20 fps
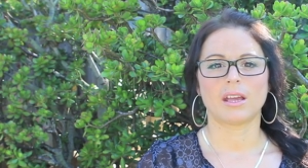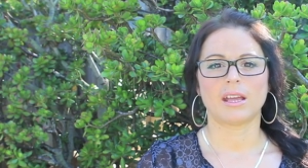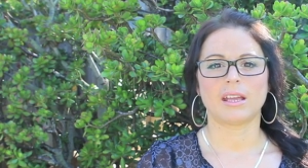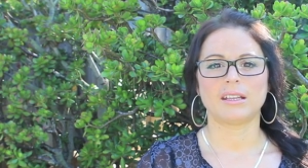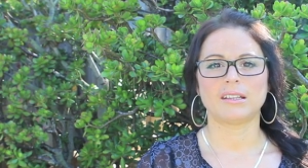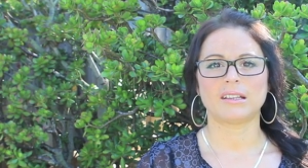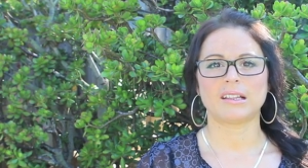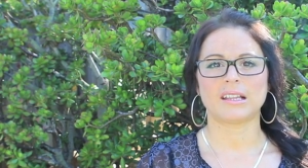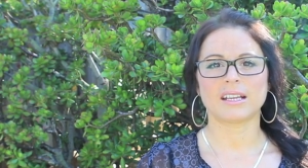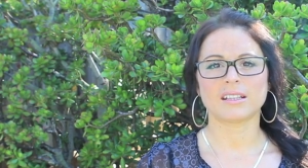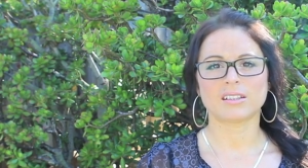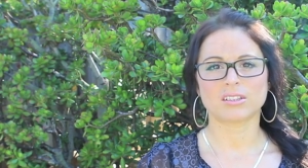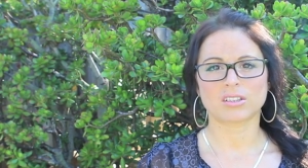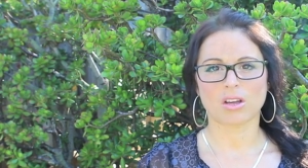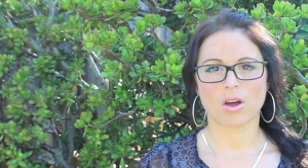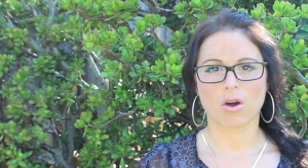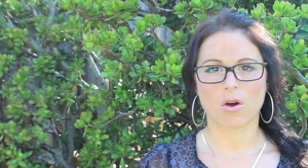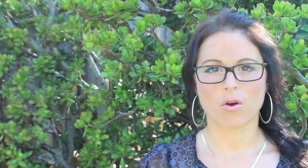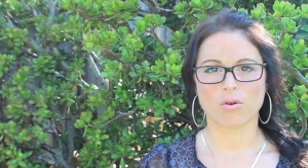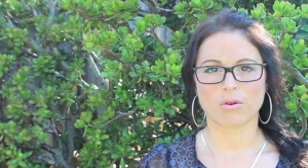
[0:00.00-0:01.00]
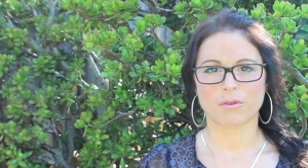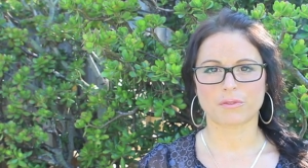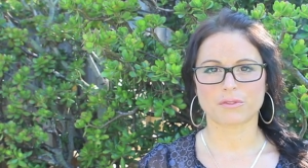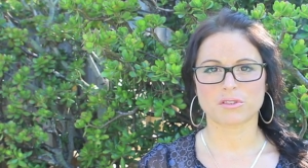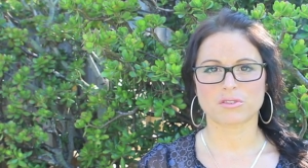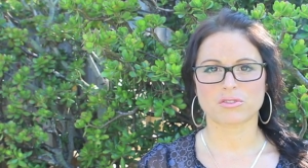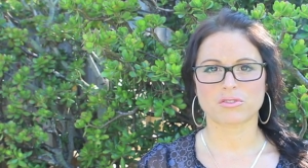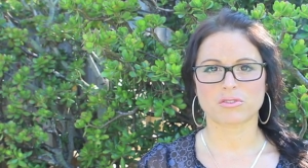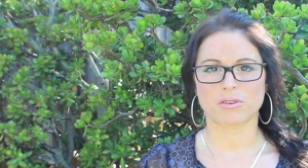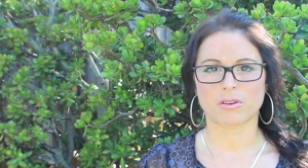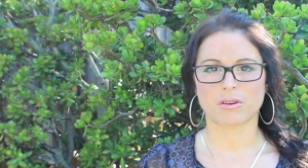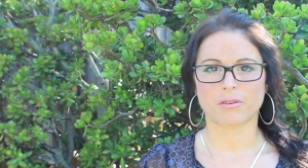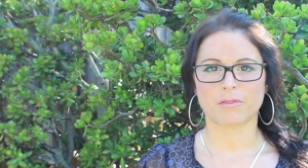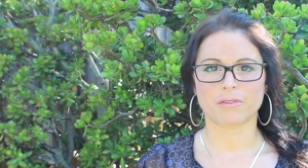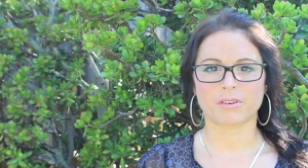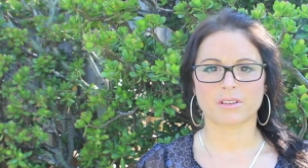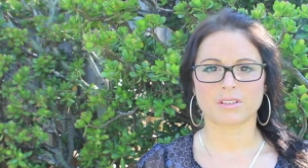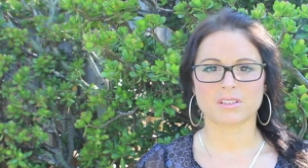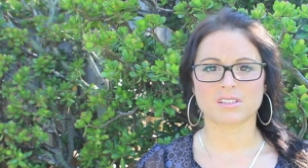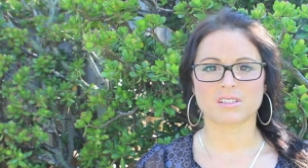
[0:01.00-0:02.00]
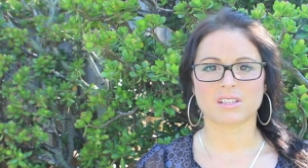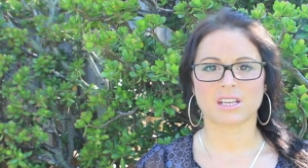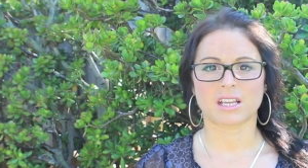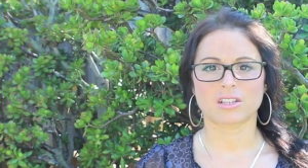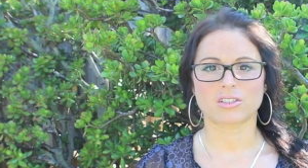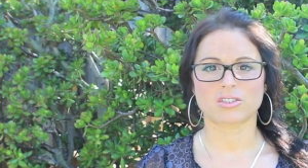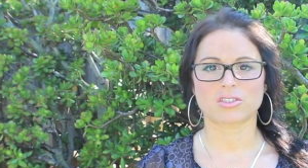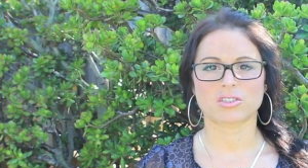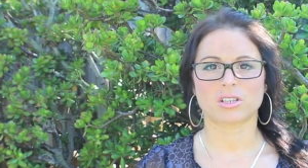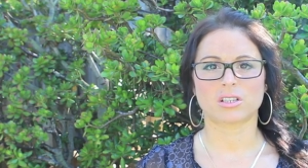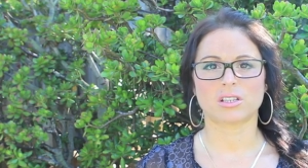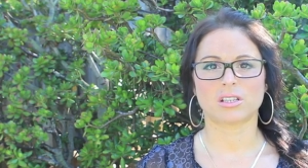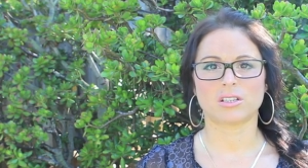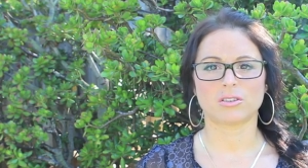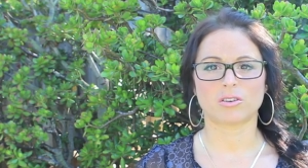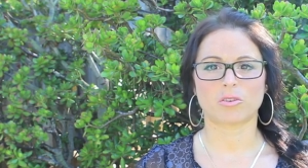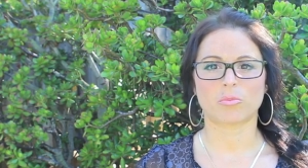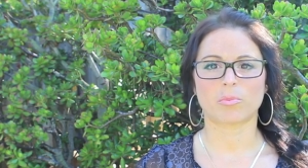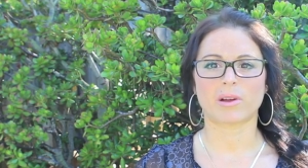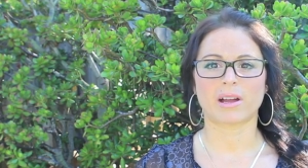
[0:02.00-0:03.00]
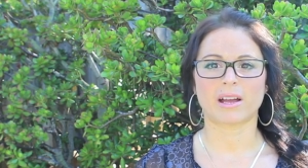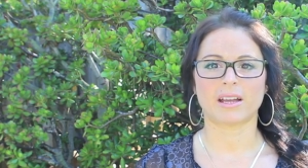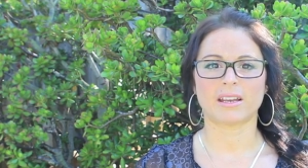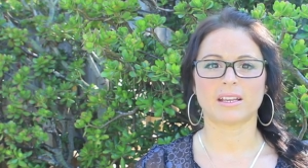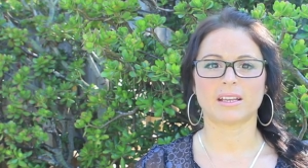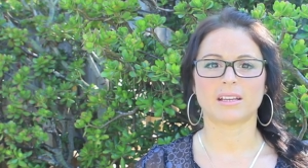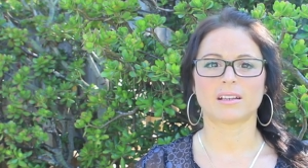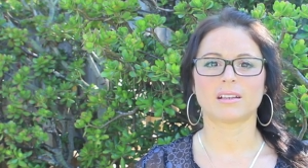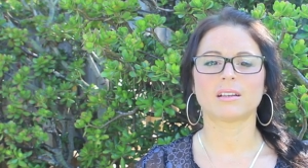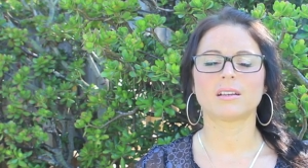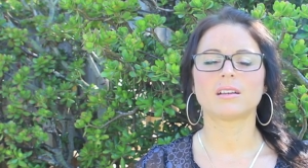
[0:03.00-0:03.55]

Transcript: and let go of the surface tension in your body.